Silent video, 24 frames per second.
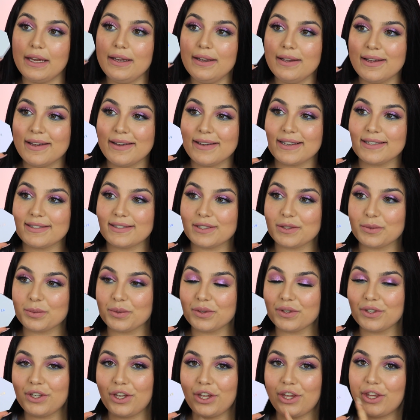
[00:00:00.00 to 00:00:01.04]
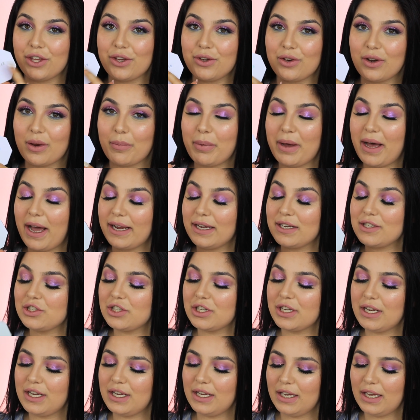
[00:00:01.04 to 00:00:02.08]
It has this really cute
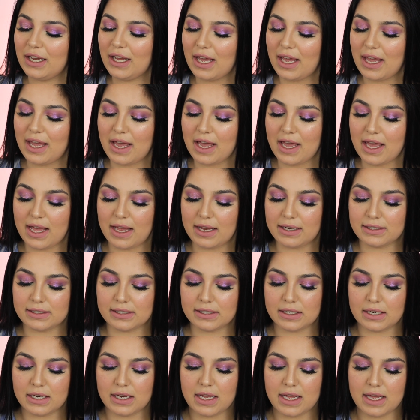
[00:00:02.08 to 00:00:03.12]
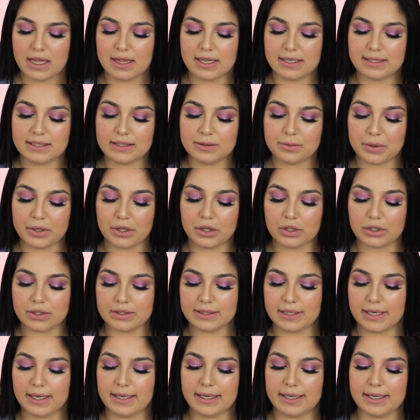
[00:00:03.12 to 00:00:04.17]
packaging, and this is what it looks
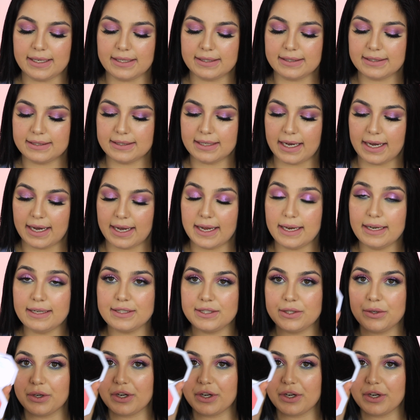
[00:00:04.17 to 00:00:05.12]
like inside. So it